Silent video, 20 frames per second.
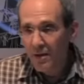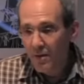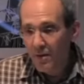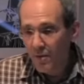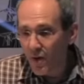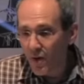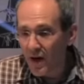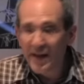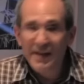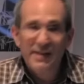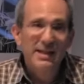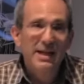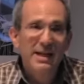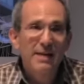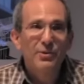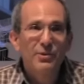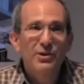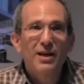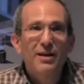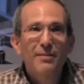Why is
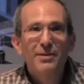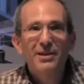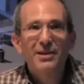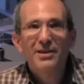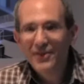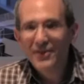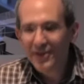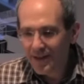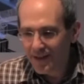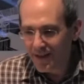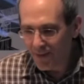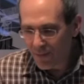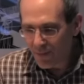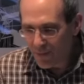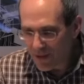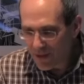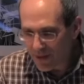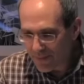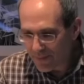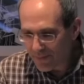Abu Dhabi good?
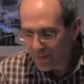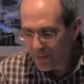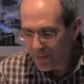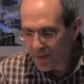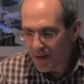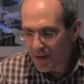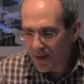Well,